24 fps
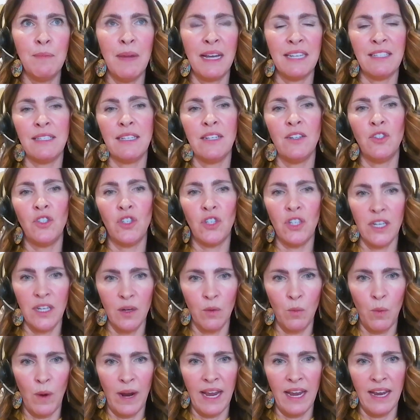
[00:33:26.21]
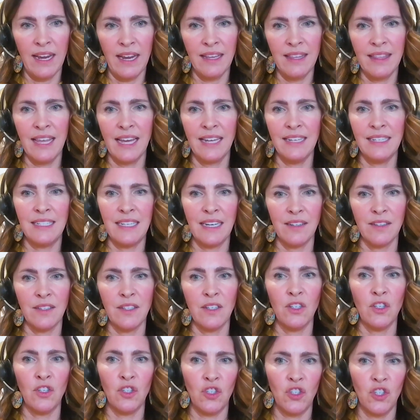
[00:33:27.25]
messaged in a way that
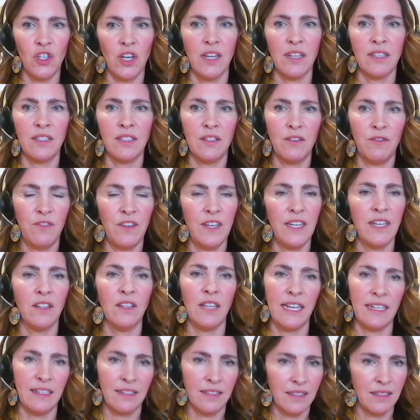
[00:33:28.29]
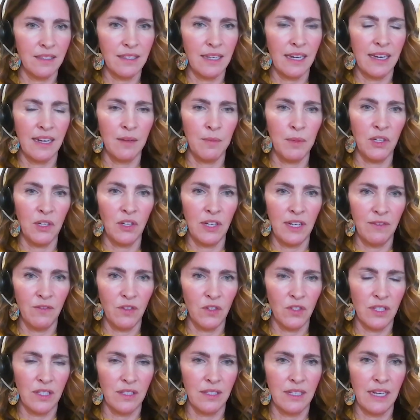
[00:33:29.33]
doesn't just feel like sustainability
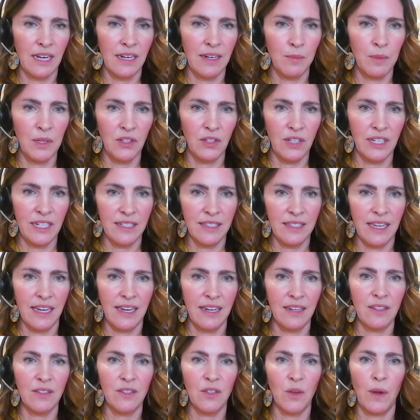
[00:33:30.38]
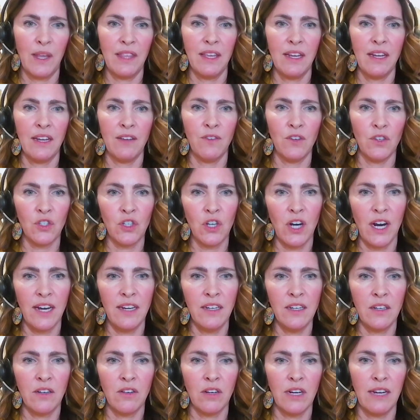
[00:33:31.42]
for sustainability's sake. So I think if you're
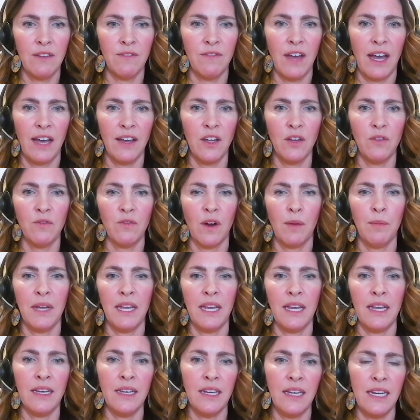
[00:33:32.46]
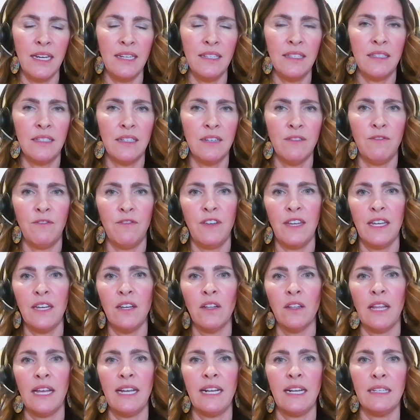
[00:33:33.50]
trying to create value from it, it needs to
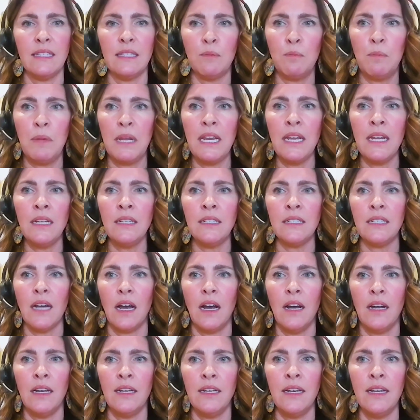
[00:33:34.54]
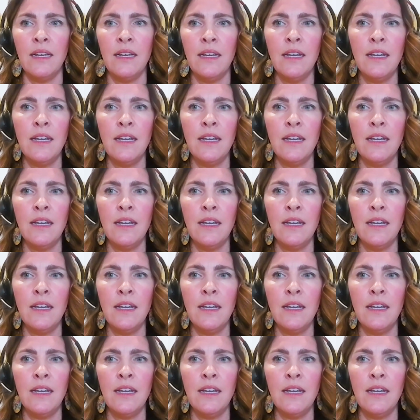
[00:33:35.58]
feel like it's being done